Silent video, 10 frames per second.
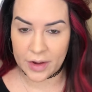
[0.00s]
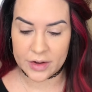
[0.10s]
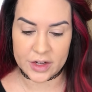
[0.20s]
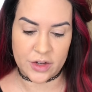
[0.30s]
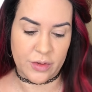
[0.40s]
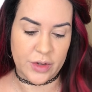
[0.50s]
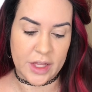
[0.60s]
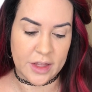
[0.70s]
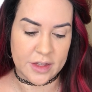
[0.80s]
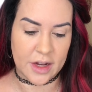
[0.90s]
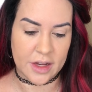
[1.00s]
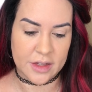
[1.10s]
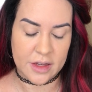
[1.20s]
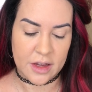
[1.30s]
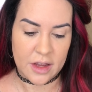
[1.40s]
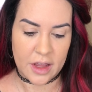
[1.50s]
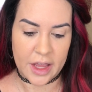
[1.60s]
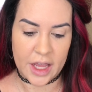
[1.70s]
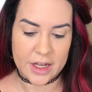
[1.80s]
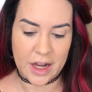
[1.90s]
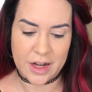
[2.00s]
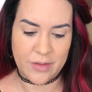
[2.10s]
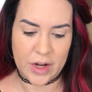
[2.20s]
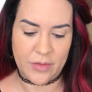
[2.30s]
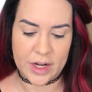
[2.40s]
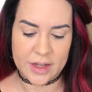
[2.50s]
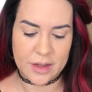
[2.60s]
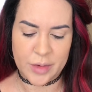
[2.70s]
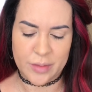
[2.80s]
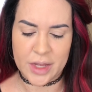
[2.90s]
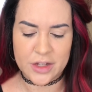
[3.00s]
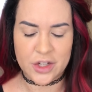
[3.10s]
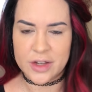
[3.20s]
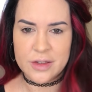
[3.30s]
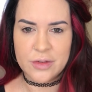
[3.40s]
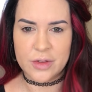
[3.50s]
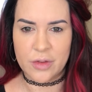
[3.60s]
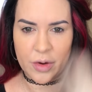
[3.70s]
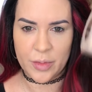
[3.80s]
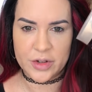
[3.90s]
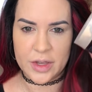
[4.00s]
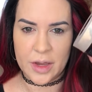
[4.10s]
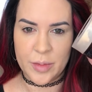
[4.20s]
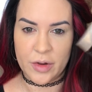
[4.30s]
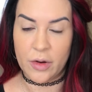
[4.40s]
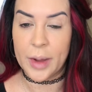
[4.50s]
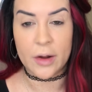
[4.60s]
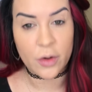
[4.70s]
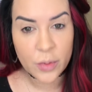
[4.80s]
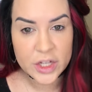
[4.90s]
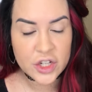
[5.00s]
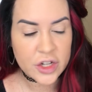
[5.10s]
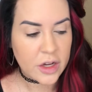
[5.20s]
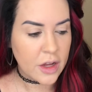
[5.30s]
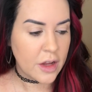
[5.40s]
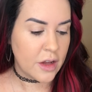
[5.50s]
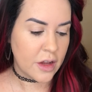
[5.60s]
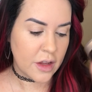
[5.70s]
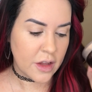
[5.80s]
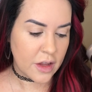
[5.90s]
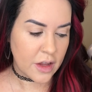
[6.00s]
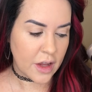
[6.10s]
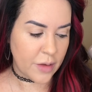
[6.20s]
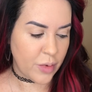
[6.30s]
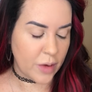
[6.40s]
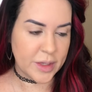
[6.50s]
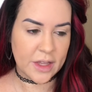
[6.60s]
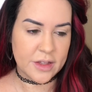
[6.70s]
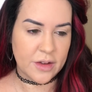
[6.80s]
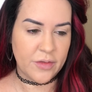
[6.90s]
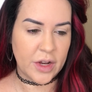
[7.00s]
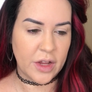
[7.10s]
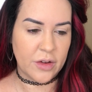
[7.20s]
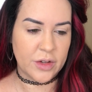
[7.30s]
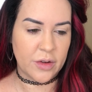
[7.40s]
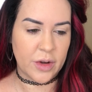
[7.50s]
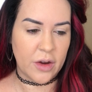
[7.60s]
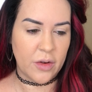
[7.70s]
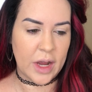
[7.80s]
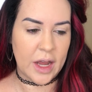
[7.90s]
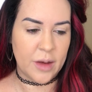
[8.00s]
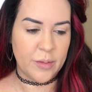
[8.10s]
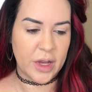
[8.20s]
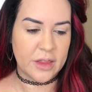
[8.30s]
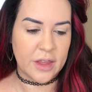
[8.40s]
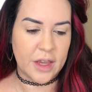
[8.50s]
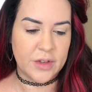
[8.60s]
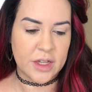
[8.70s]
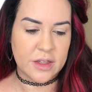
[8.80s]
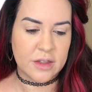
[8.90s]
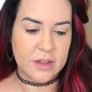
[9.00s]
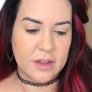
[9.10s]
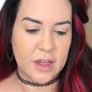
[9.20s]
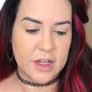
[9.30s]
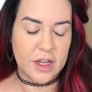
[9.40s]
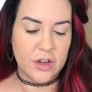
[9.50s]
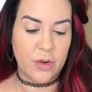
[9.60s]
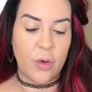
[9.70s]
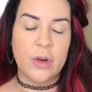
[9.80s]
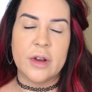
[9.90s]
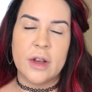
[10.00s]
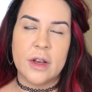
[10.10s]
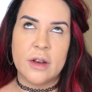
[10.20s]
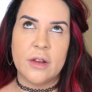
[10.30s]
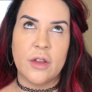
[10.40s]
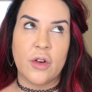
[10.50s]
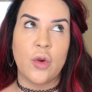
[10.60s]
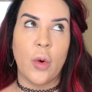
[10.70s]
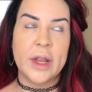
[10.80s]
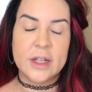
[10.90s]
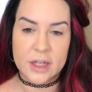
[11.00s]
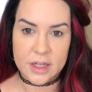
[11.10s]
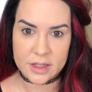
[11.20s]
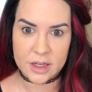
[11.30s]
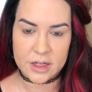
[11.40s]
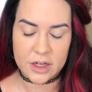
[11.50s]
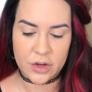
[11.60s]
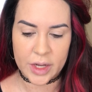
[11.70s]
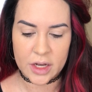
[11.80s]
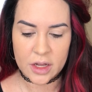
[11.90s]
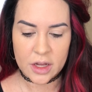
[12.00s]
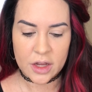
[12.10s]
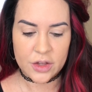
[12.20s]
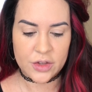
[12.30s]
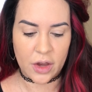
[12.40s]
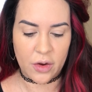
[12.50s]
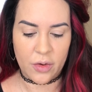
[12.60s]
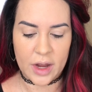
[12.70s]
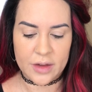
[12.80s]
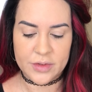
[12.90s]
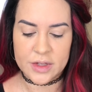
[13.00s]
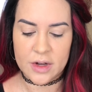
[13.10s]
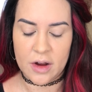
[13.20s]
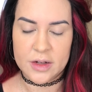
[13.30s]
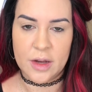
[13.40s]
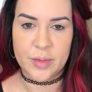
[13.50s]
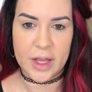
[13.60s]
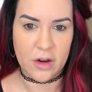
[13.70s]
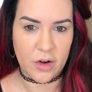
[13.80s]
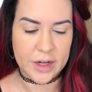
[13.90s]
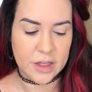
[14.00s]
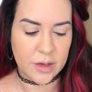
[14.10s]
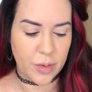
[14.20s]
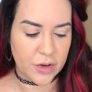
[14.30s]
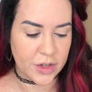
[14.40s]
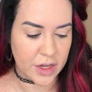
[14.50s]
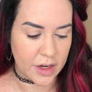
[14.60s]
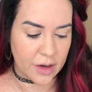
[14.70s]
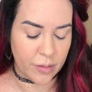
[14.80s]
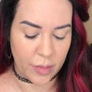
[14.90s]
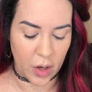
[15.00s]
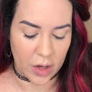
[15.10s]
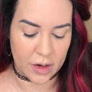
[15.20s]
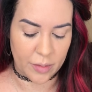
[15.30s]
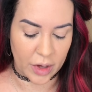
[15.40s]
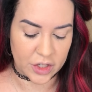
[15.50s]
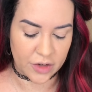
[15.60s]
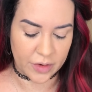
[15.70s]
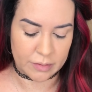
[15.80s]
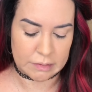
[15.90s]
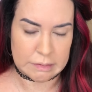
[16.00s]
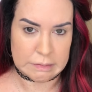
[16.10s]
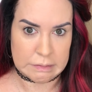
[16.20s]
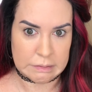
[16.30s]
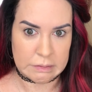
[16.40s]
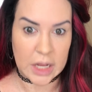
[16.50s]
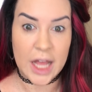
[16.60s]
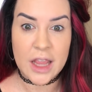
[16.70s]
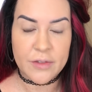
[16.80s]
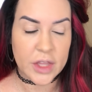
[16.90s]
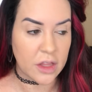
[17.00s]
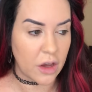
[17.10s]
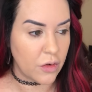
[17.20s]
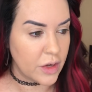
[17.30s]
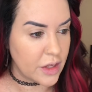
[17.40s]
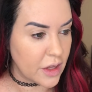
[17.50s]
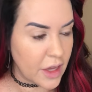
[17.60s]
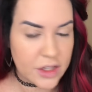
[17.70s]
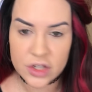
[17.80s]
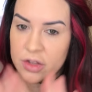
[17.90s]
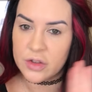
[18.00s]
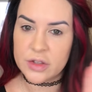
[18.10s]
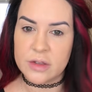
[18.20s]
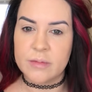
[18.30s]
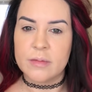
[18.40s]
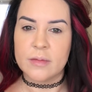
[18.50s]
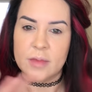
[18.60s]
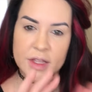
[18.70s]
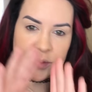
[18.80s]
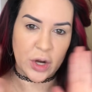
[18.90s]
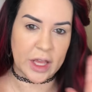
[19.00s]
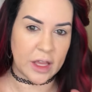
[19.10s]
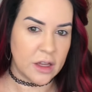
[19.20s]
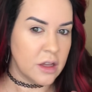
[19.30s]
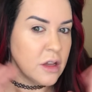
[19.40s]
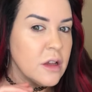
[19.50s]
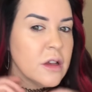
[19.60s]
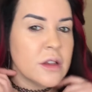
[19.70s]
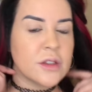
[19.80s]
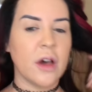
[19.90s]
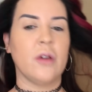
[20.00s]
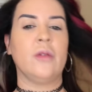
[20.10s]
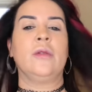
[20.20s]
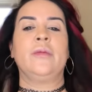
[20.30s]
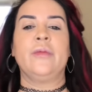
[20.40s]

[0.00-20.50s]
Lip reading: foundation routine these days, and not even every day. Sometimes I just use the Laura Mercier mineral powder, which I've probably said this in a video, don't know, but they've discontinued, or they're going to discontinue it. So I've stocked up like a crazy person and bought a bunch of them. I love it though. It just looks, it's pretty. So